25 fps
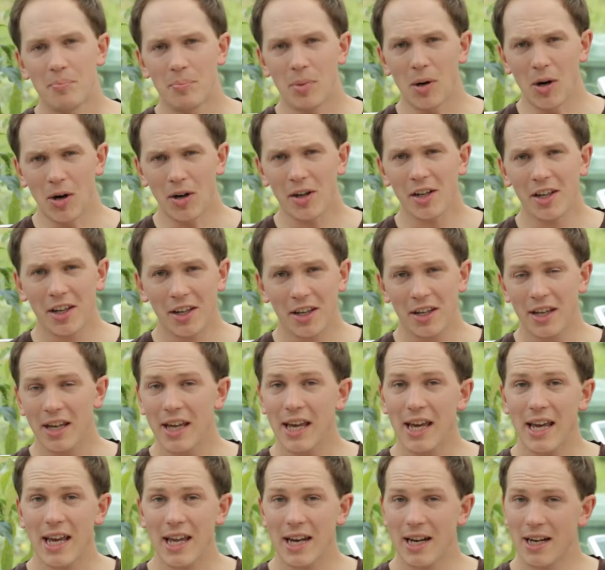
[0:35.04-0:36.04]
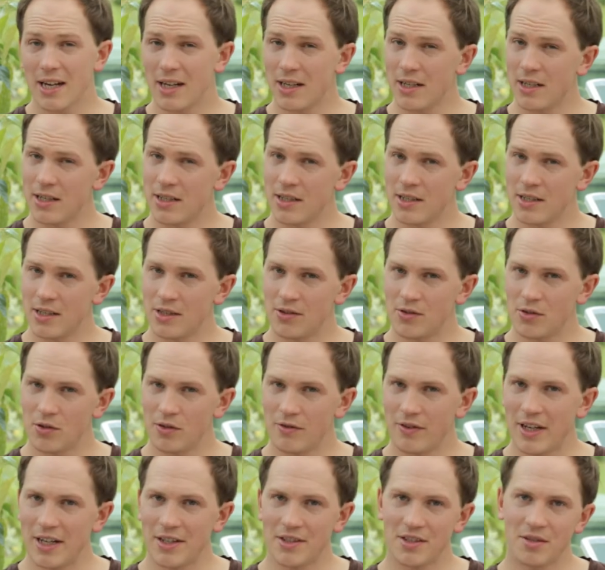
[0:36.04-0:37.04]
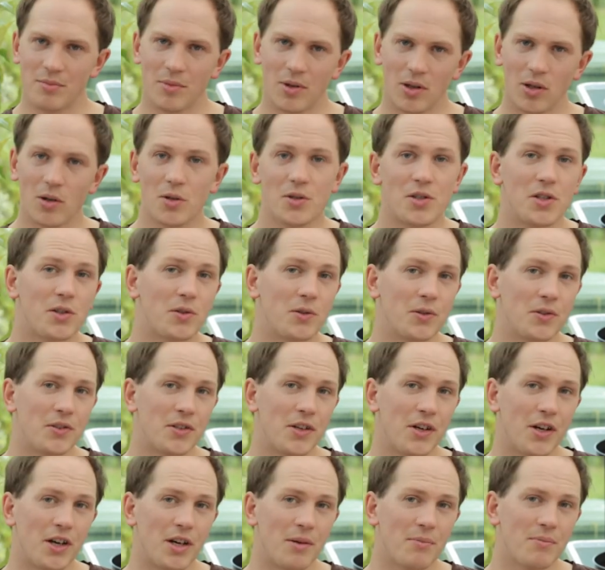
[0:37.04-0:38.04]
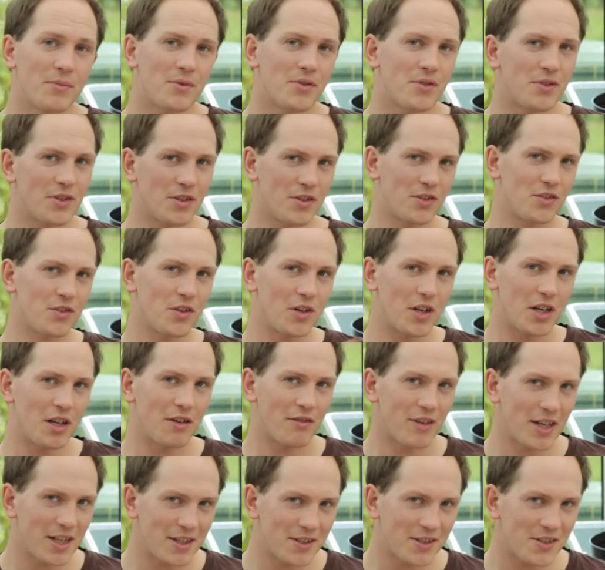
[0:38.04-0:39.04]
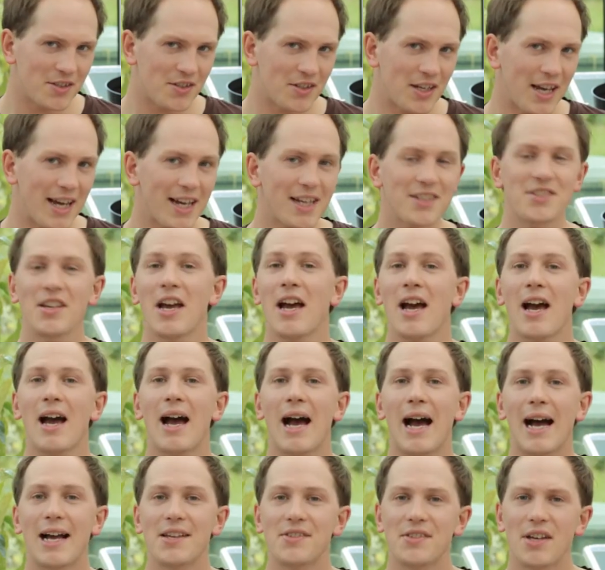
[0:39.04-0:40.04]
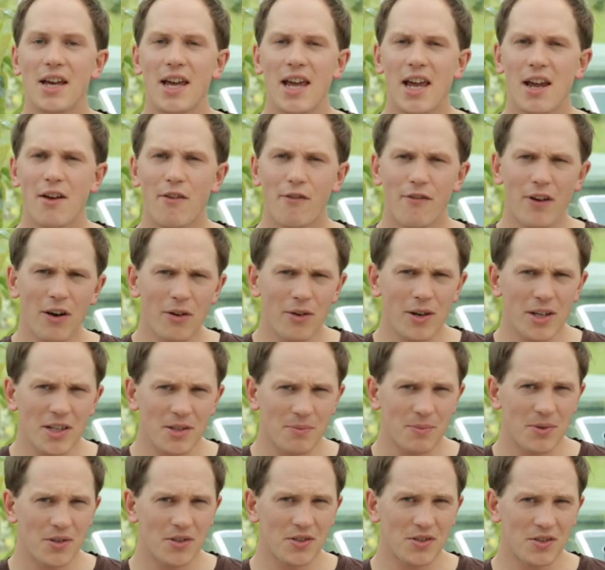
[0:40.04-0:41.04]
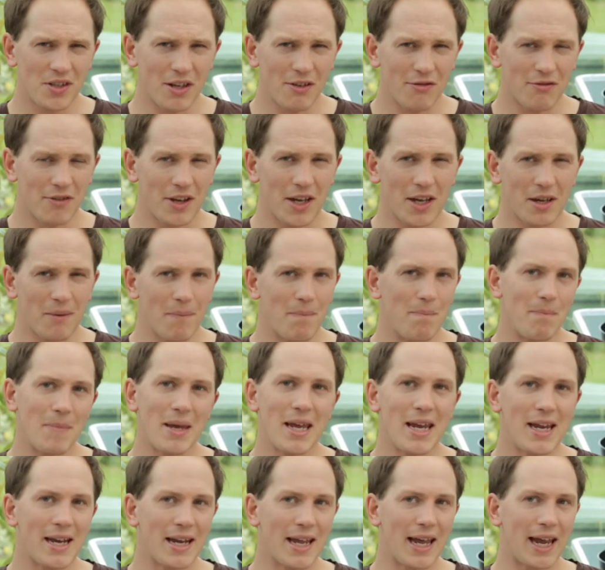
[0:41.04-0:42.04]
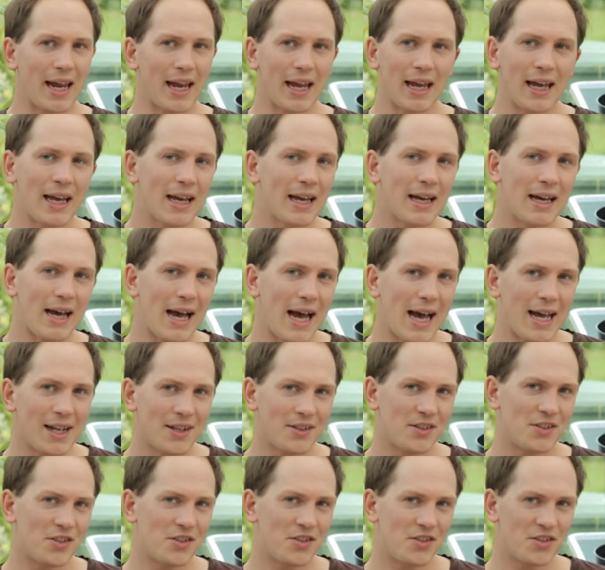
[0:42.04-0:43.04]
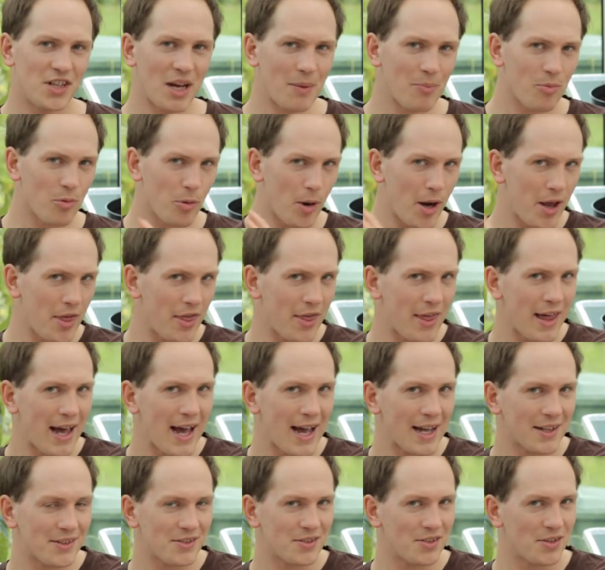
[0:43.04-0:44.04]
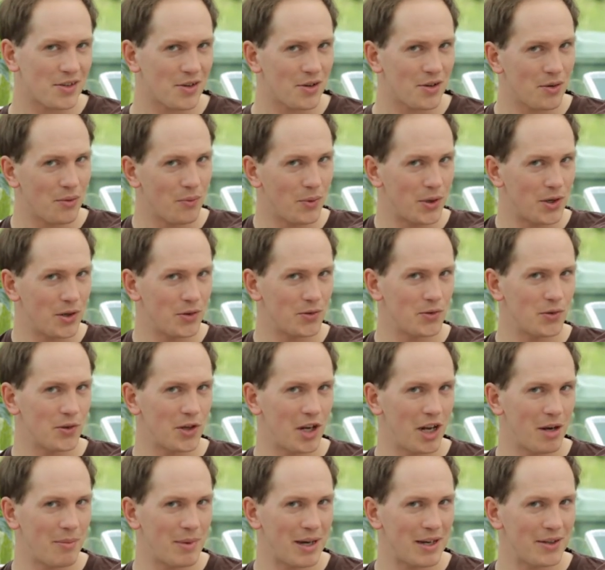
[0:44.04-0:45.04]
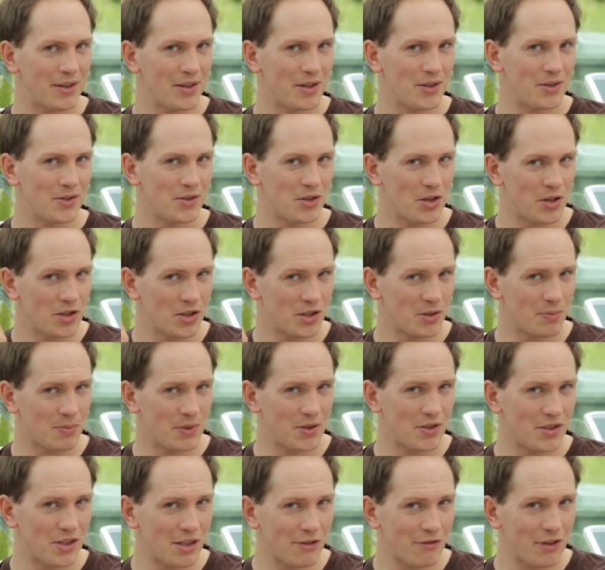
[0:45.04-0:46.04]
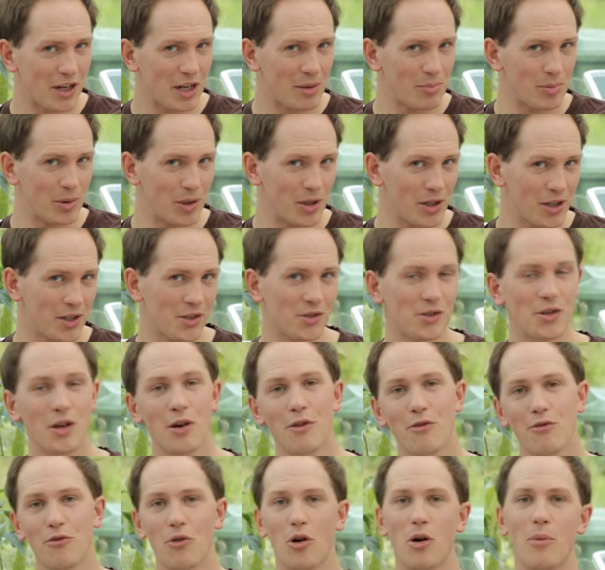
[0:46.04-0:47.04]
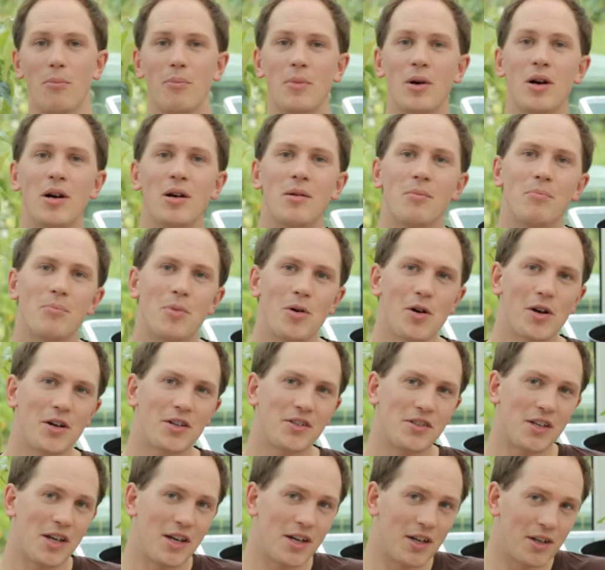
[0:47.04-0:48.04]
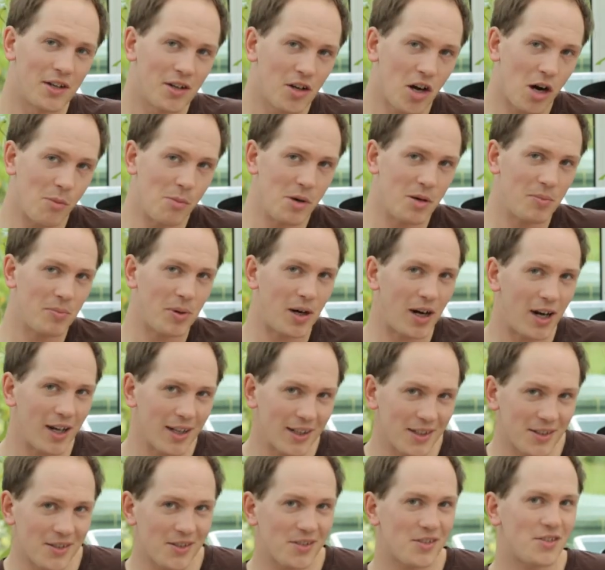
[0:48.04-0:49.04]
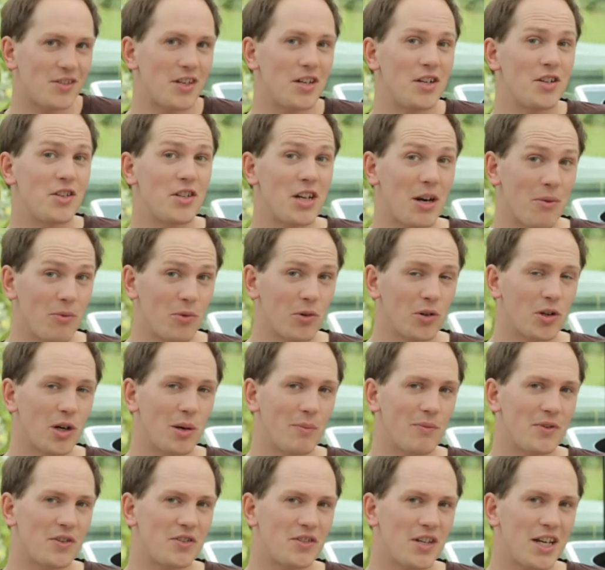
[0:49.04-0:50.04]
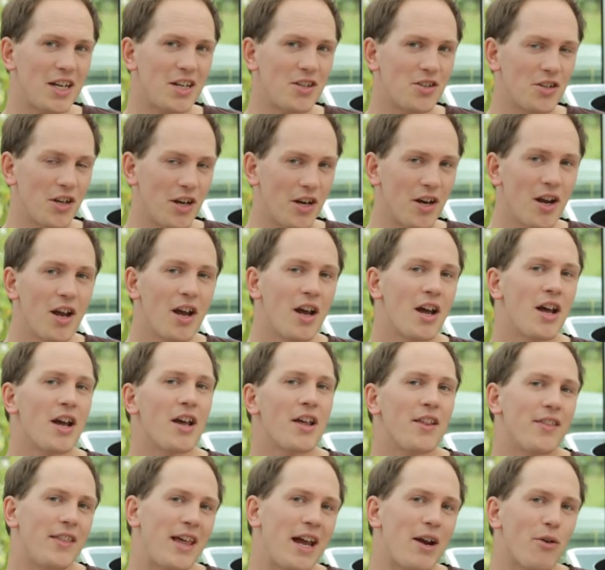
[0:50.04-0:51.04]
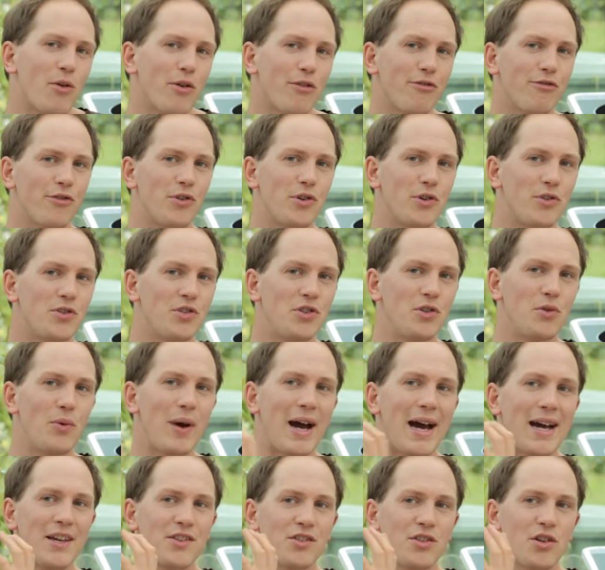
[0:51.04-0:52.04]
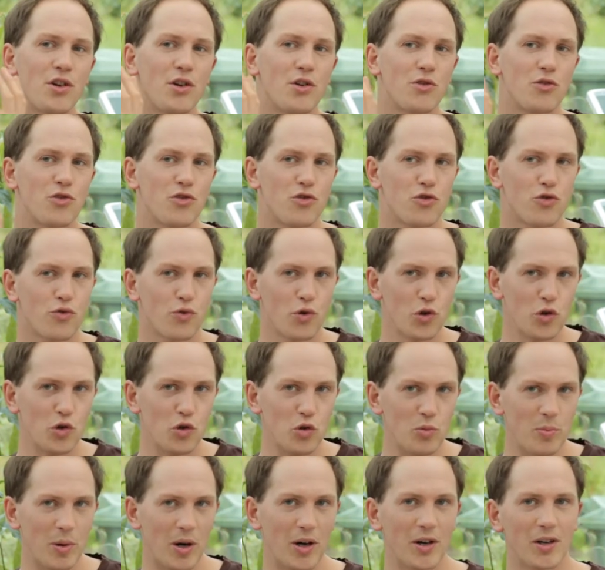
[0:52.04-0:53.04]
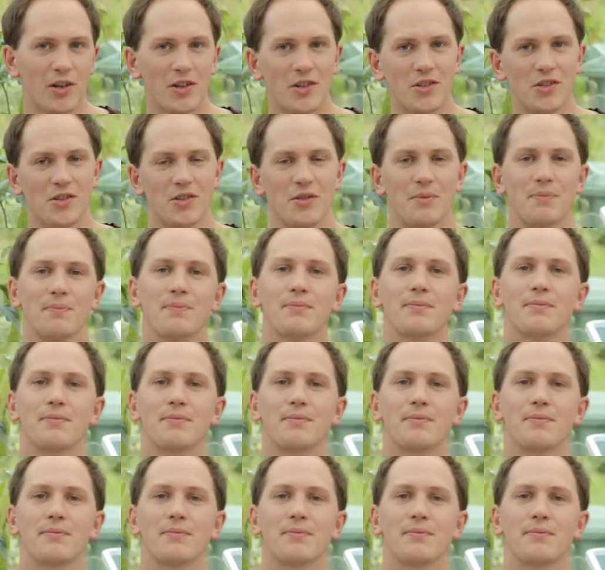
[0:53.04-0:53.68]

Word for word: bug, in sort of entomological terms, the study of insects, has a very specific meaning. And to separate that, when you're talking about those specific bugs from bugs in common parlance, in general conversation, they're referred to as true bugs.